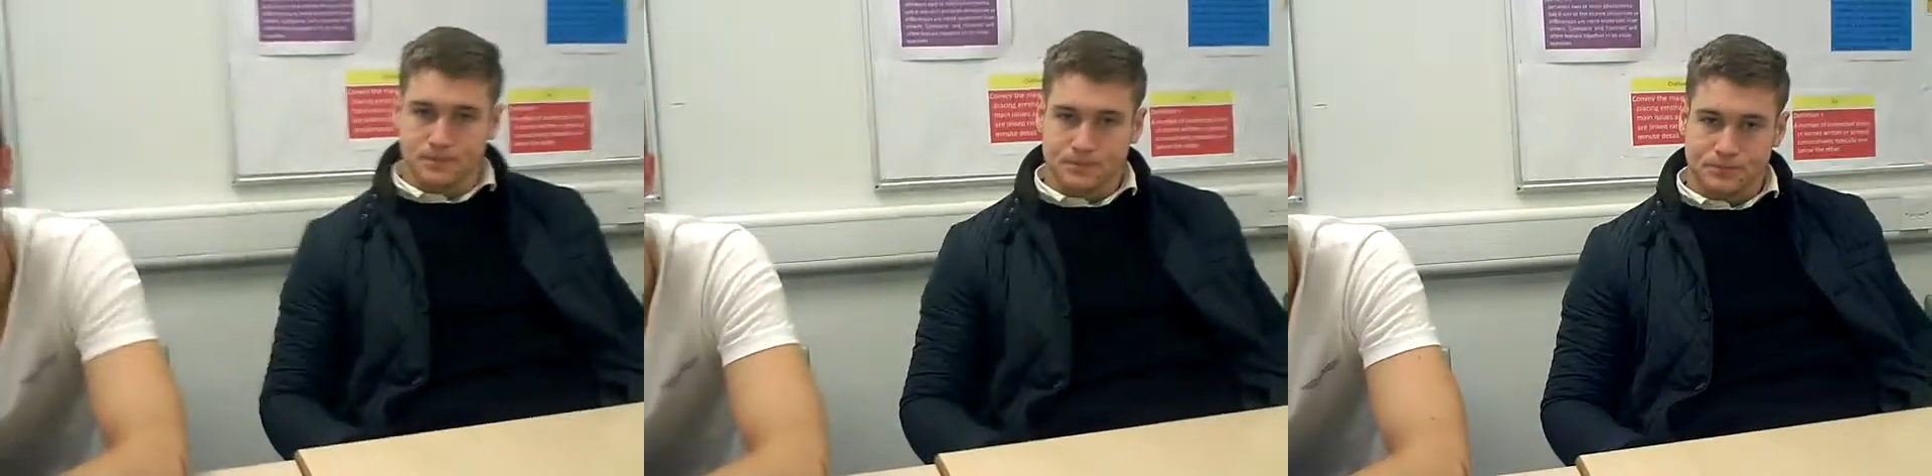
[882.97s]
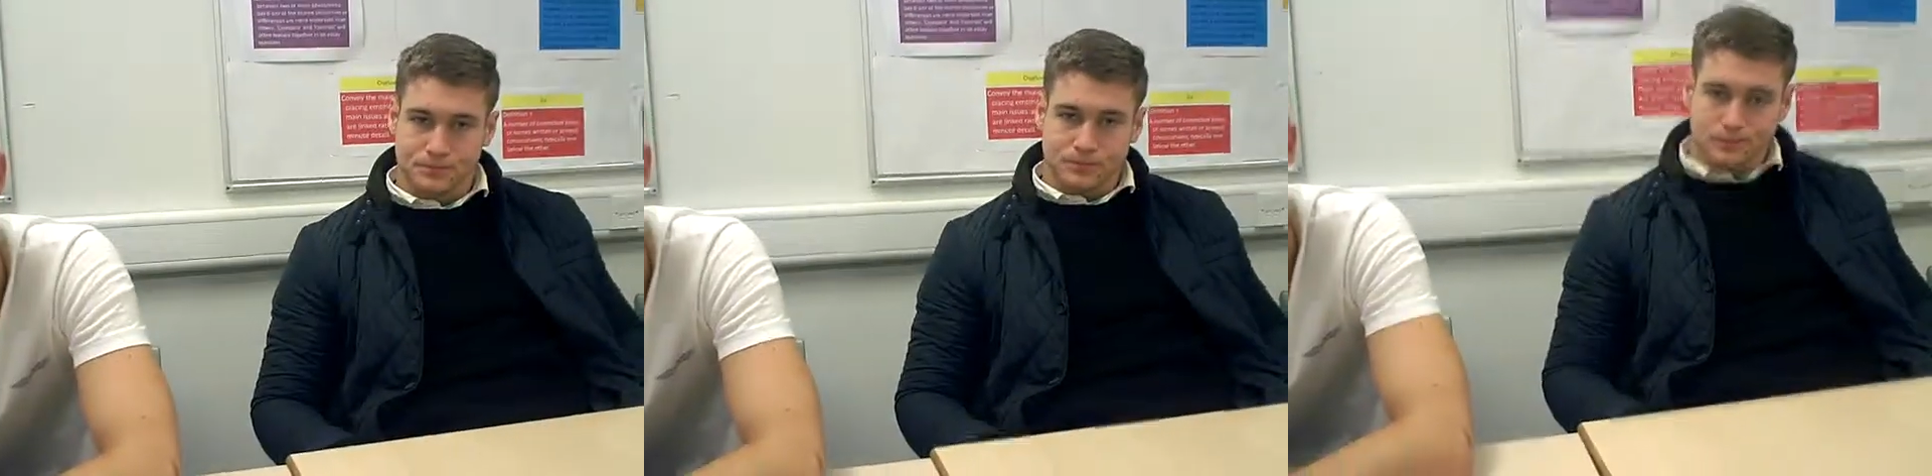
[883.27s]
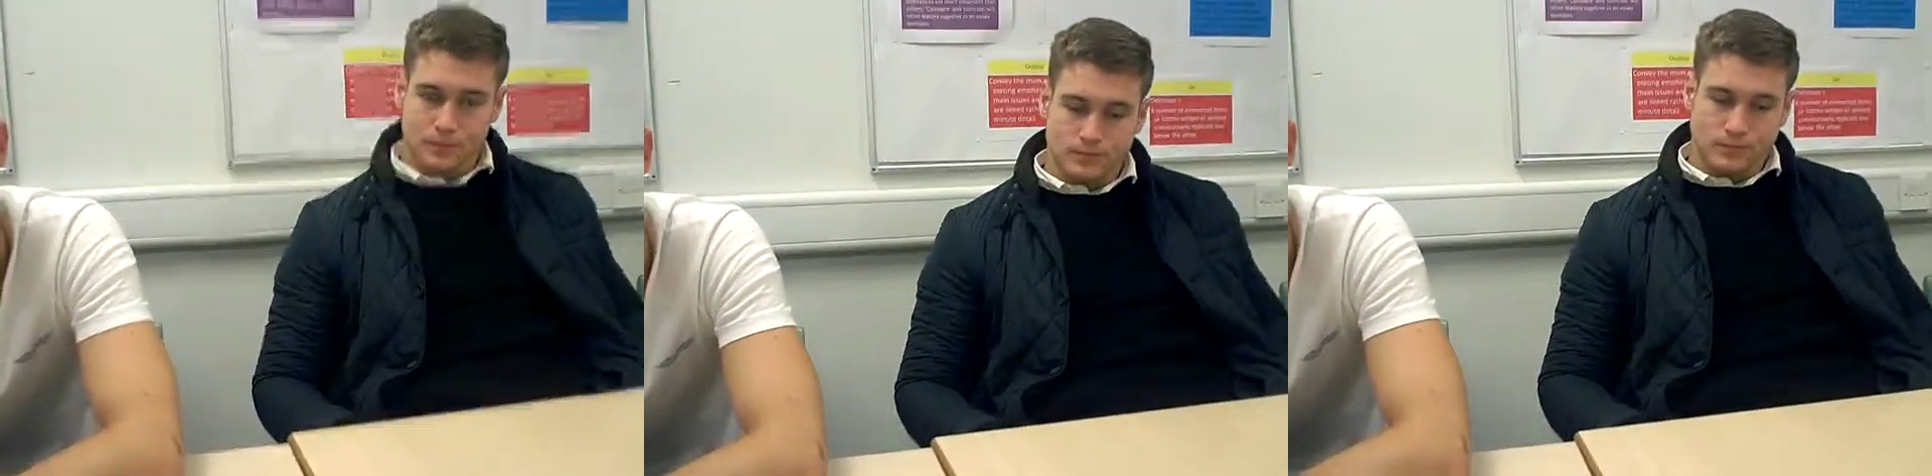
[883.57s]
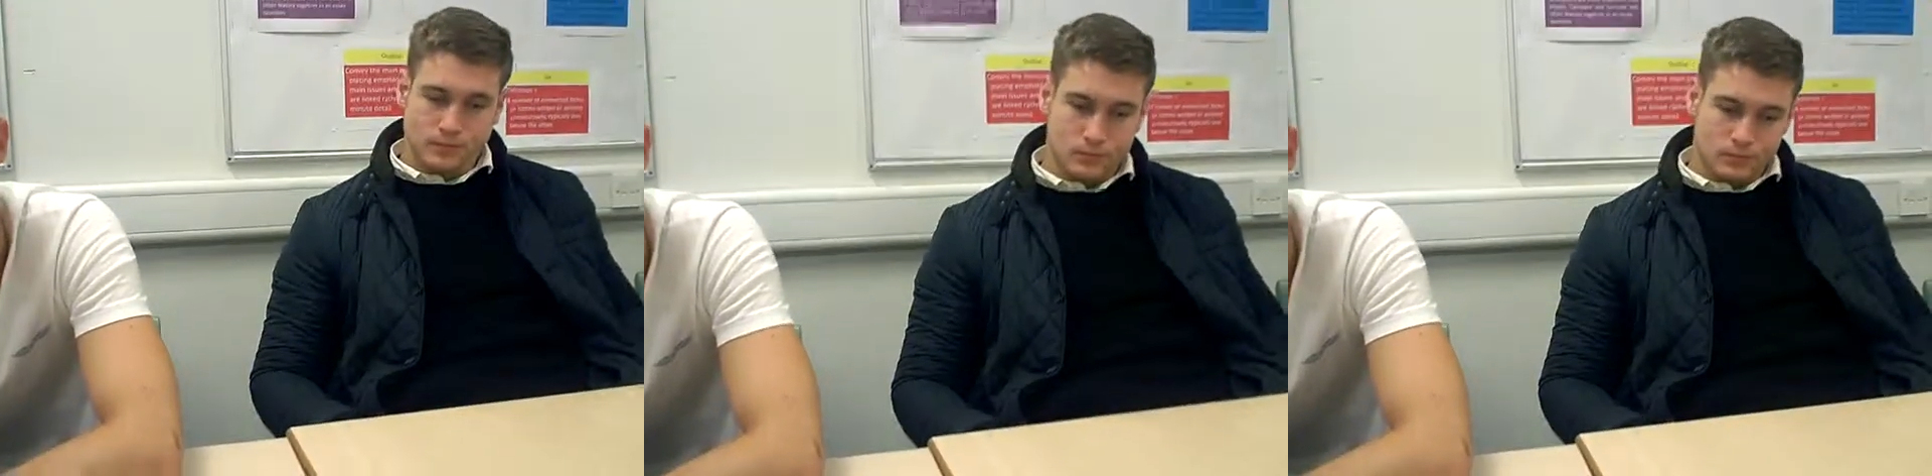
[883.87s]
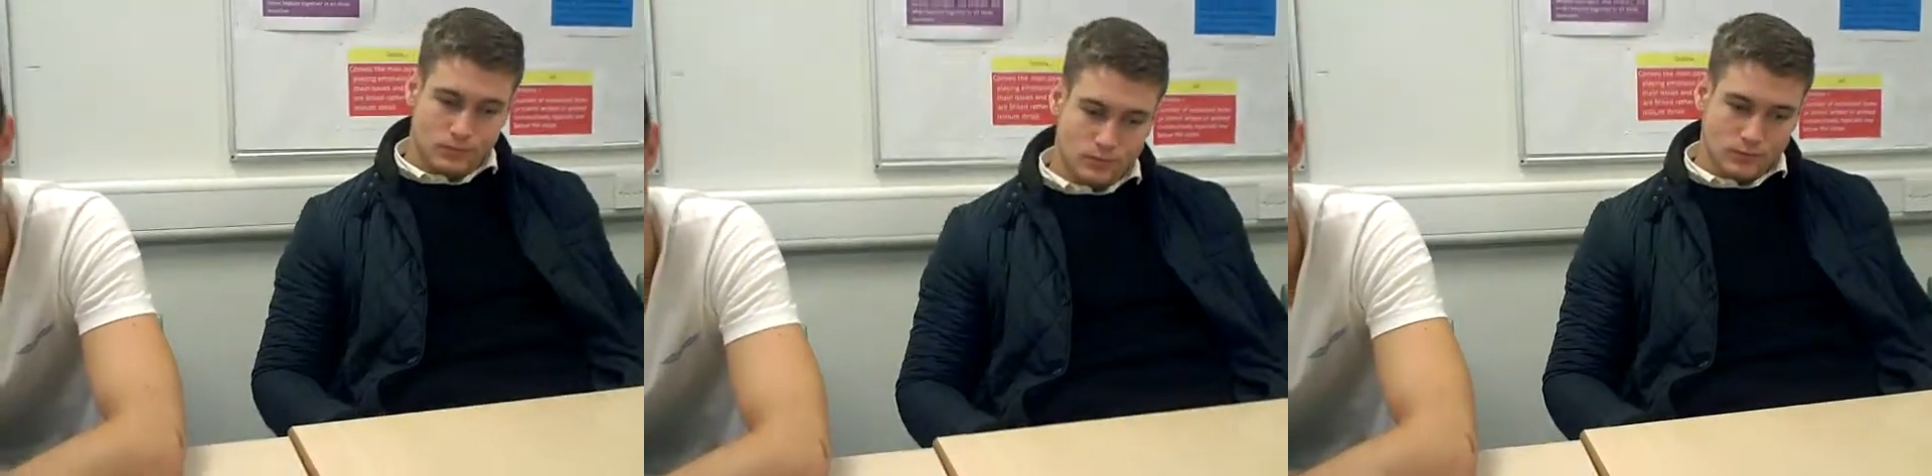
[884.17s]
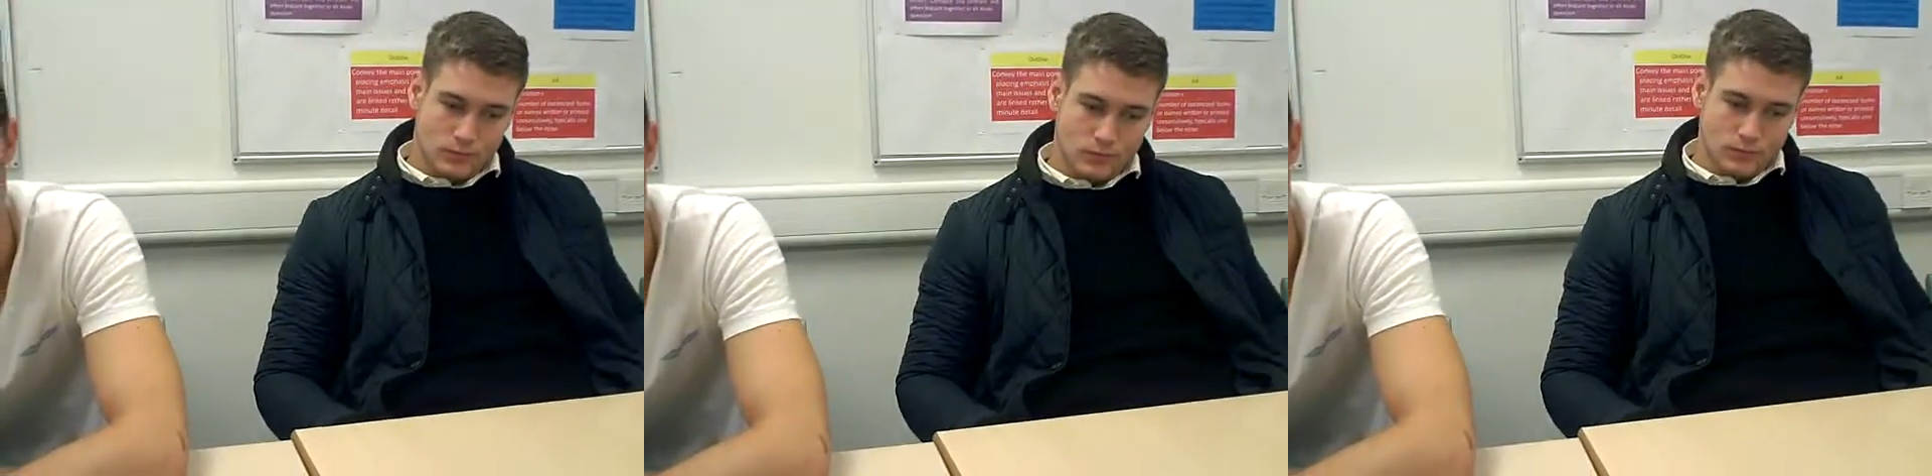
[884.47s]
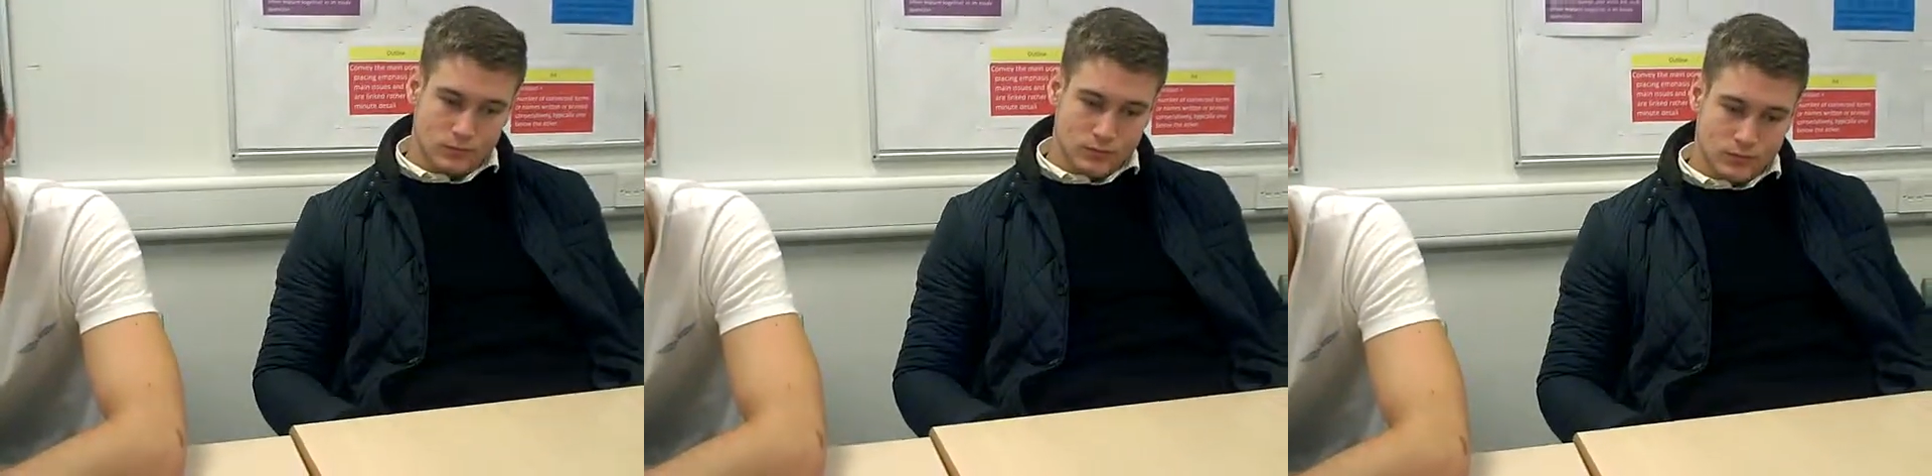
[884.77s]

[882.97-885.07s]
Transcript: Spot them. What else?